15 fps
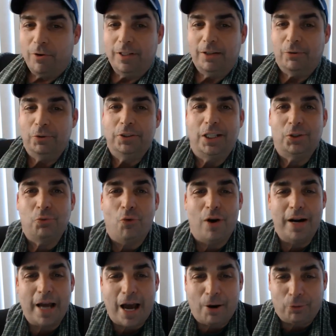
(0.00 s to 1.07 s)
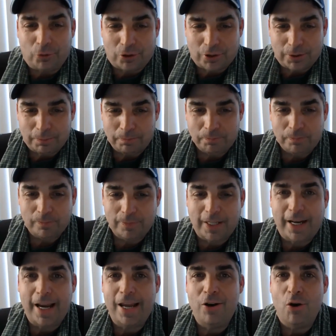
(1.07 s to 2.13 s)
well there was this one house the
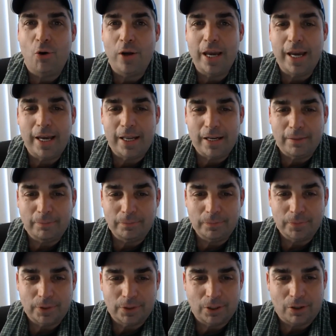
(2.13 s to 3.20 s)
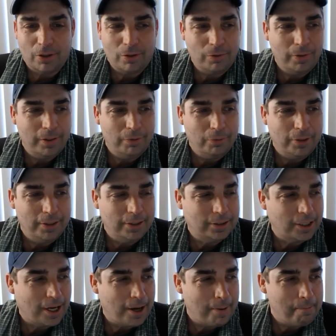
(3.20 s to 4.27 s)
guy had no heat, so it
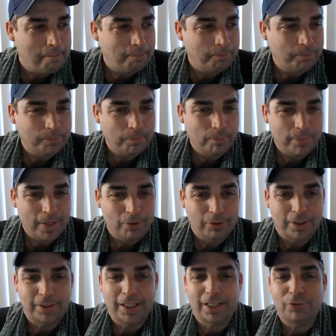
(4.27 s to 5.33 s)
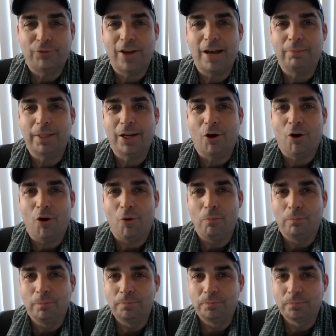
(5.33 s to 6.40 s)
was um, it was a six family
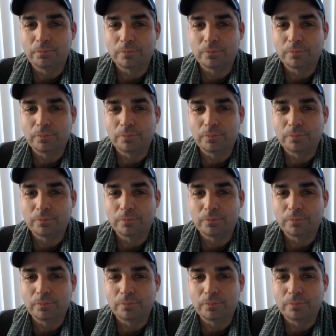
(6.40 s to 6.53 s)
home,